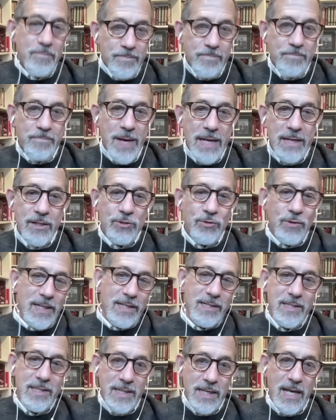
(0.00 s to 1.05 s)

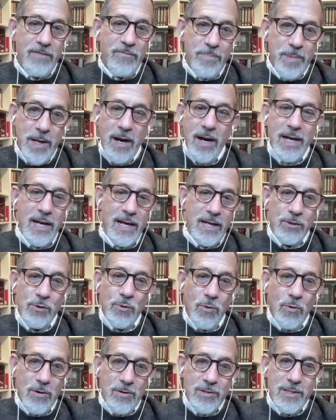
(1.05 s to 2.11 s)
penetrates the FBI
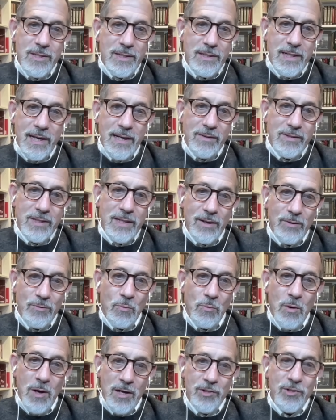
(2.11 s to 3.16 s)
headquarters in downtown
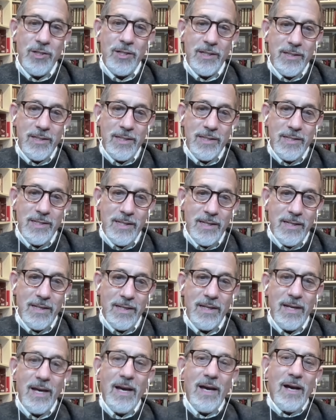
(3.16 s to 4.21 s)
Washington, D.C.,
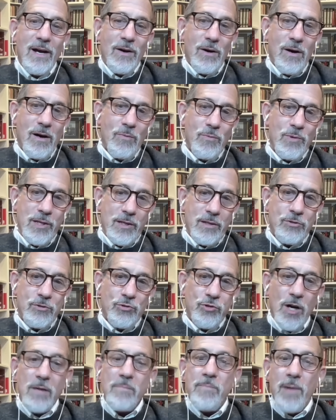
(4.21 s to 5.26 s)
with a
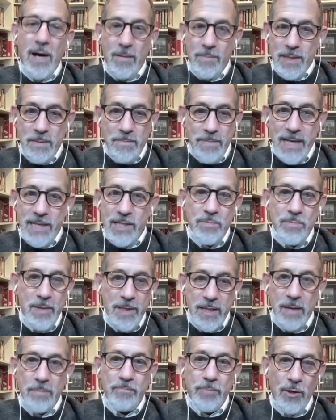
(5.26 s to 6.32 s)
truck bomb in the basement
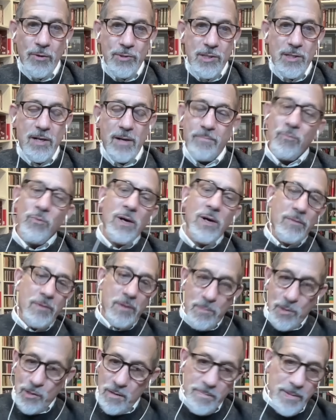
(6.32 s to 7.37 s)
that blows it up. Well, the
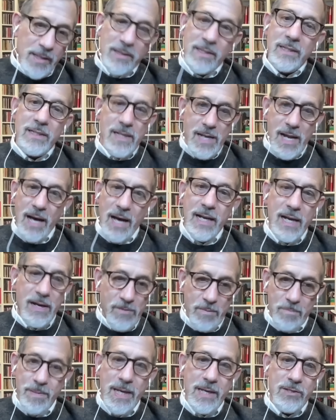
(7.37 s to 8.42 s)
Murrah building did not have
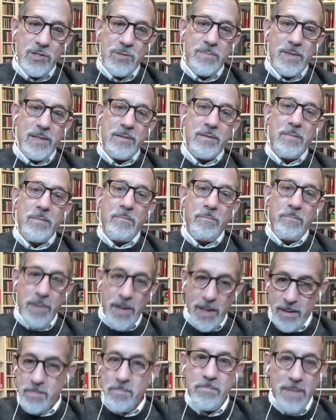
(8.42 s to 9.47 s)
a basement,
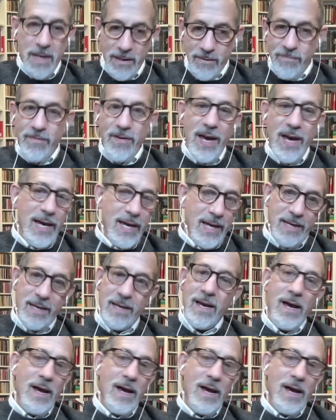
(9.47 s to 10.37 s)
but McVeigh